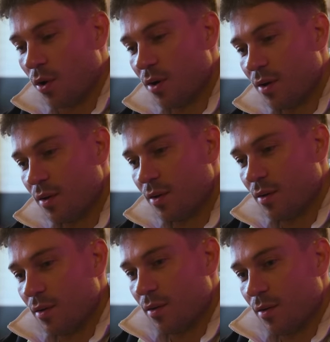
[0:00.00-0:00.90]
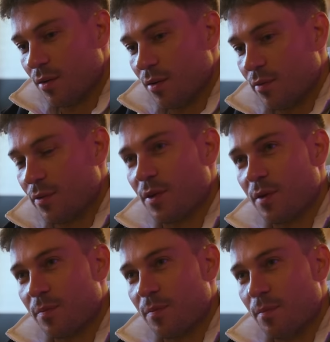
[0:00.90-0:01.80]
for
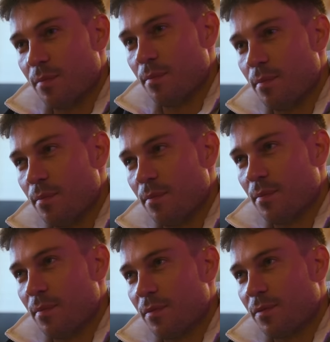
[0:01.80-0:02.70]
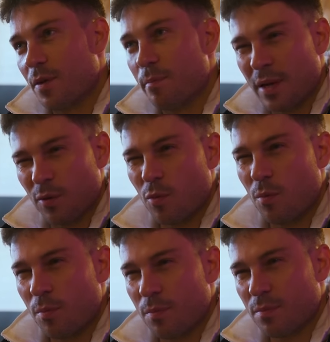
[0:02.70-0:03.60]
the mental
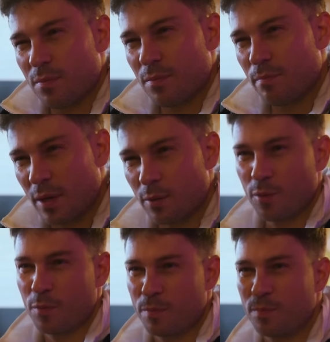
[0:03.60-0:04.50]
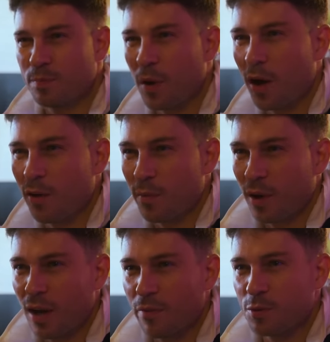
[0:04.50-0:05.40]
part of
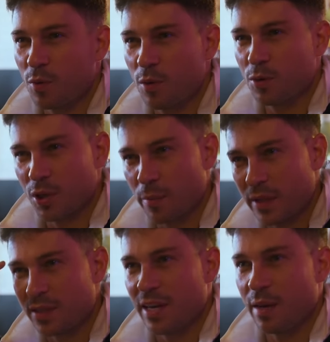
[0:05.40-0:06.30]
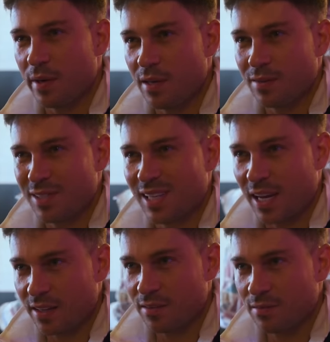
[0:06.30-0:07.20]
my life as well, do you know what I mean? To keep me
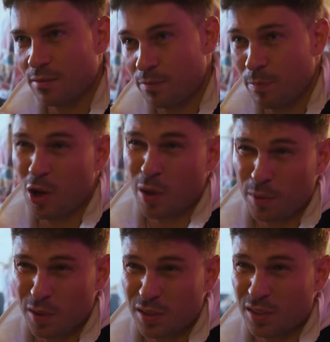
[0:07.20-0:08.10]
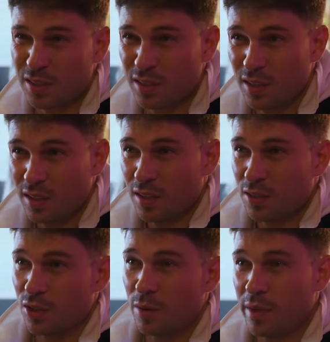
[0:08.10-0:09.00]
sane, purpose, do you know
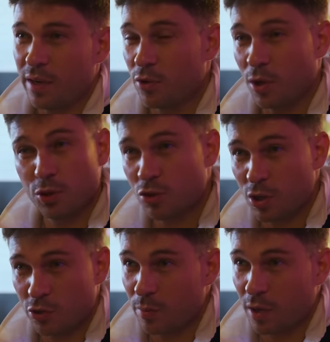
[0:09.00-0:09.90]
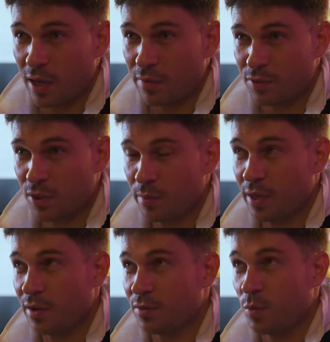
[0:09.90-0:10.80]
what I mean? I've got no structure in my life, do you know what I
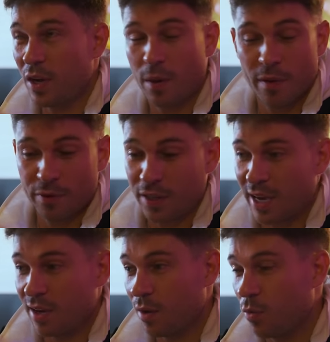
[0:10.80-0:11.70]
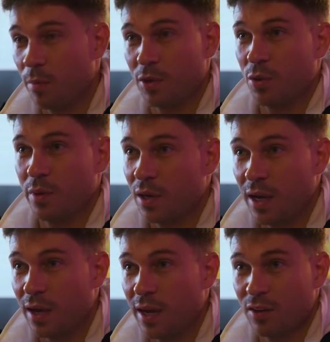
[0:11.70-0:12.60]
mean? I have to wake up every day, like what am I doing?
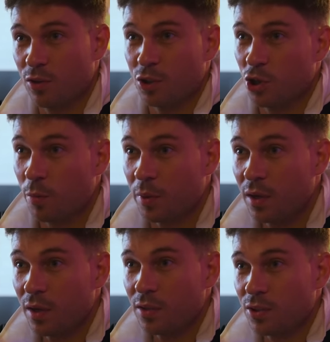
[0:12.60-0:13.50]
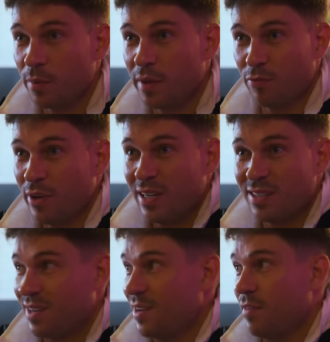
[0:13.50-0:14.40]
Like, I ain't got a job. I mean,
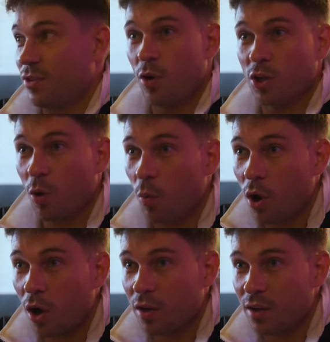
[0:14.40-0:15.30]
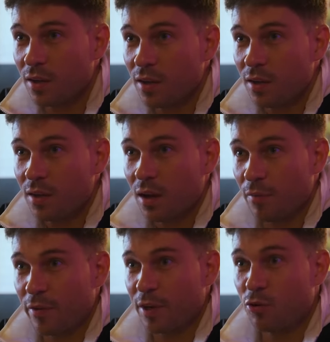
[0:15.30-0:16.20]
realistically, at that time I don't work.
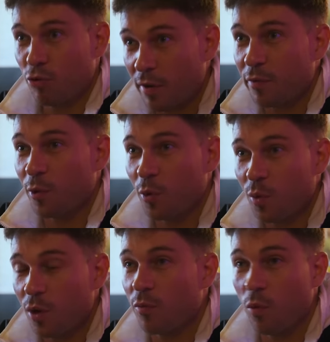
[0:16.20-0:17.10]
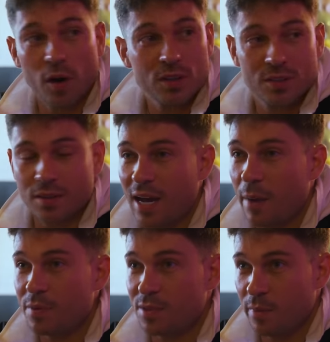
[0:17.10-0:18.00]
I'm very grateful of what's
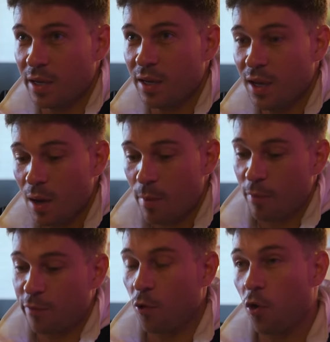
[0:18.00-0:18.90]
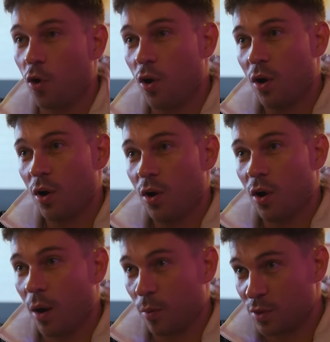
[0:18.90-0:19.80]
happened to me. Before
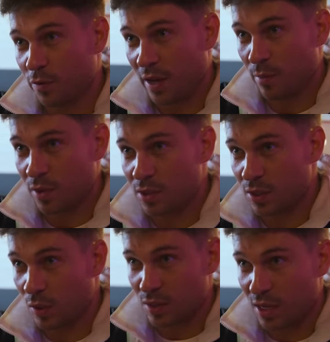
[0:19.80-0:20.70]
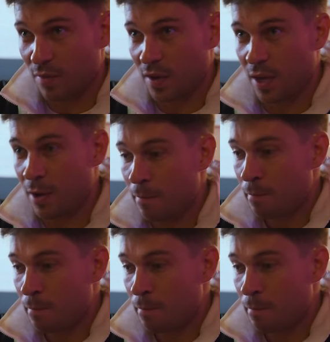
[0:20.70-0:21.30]
I was famous on TV,